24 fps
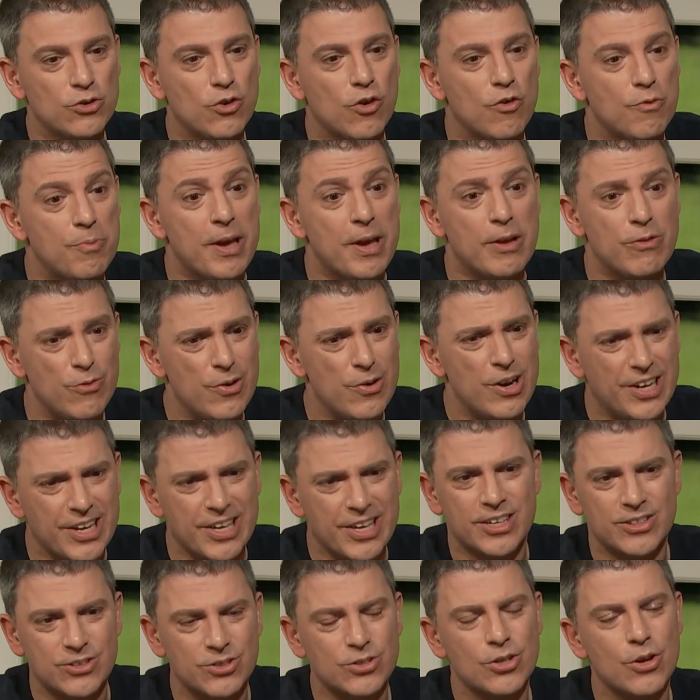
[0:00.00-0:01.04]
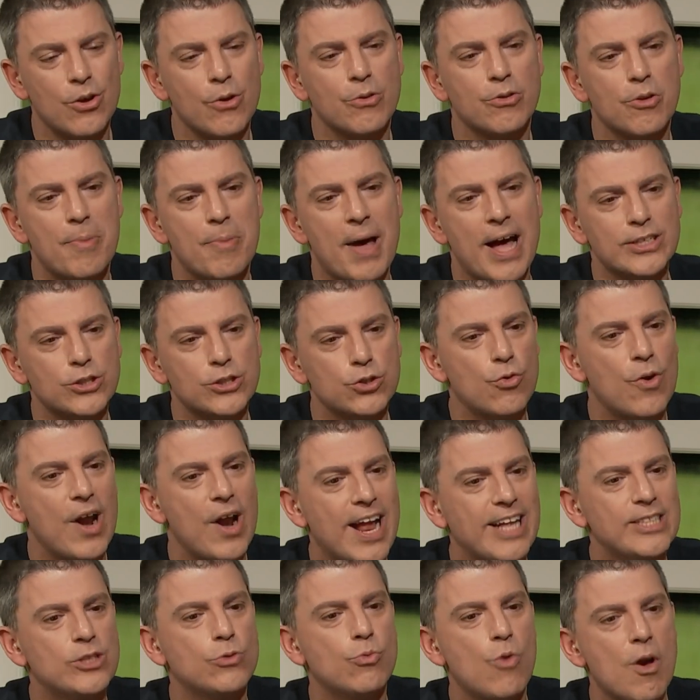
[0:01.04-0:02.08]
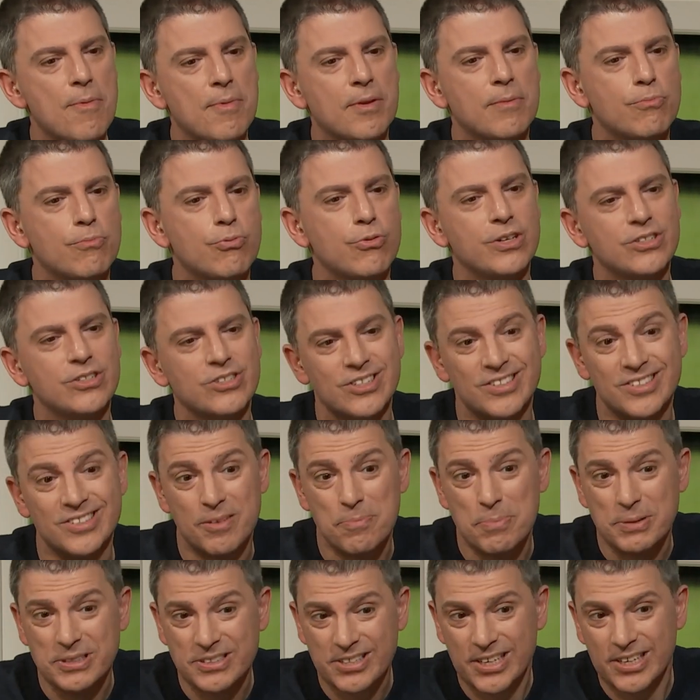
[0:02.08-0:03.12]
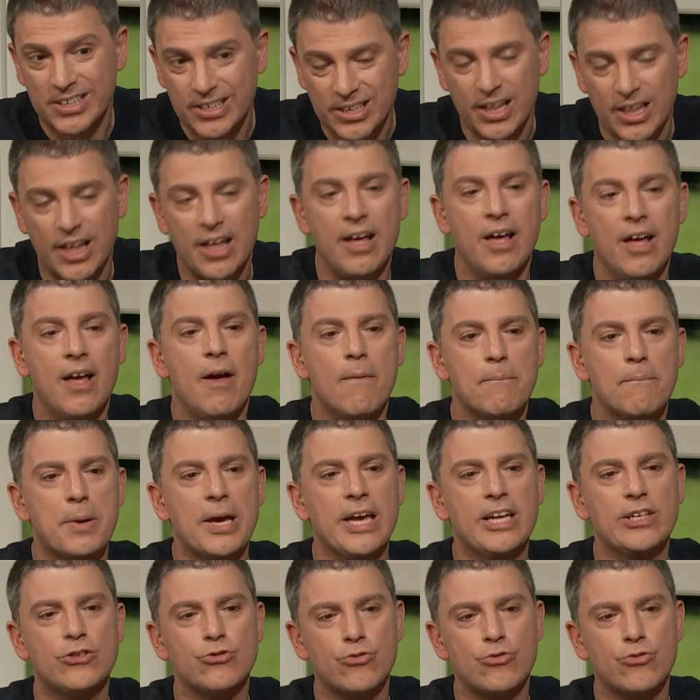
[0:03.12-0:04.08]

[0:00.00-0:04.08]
who have been really concerned about trans women prisoners, in particular being